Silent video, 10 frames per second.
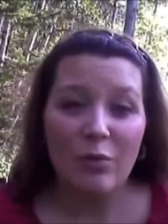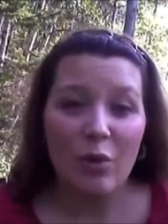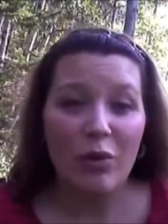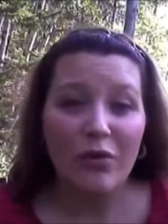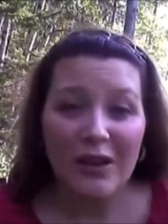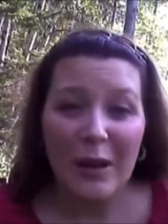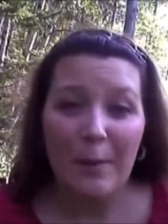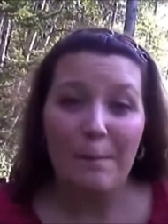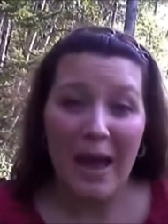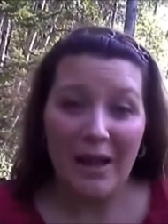And when we're feeling
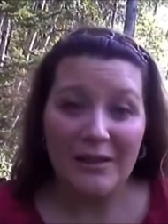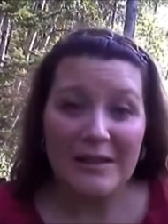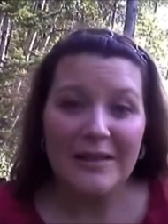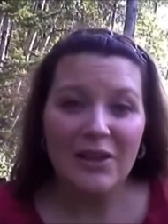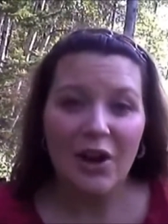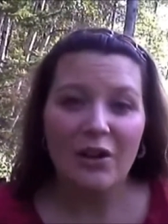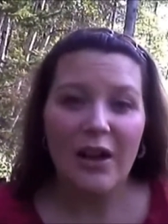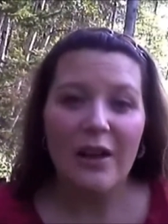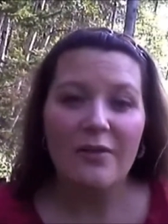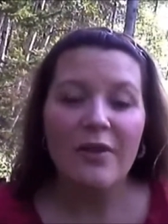balance in our
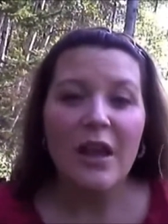life,